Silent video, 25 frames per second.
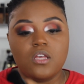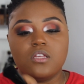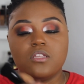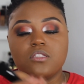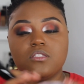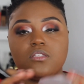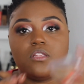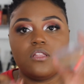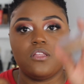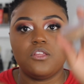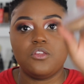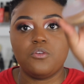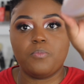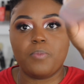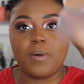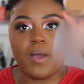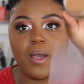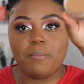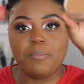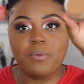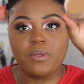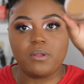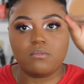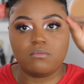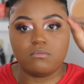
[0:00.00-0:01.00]
So then you
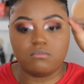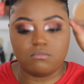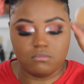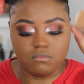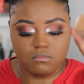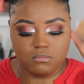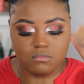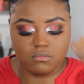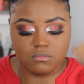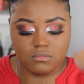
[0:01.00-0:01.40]
pop it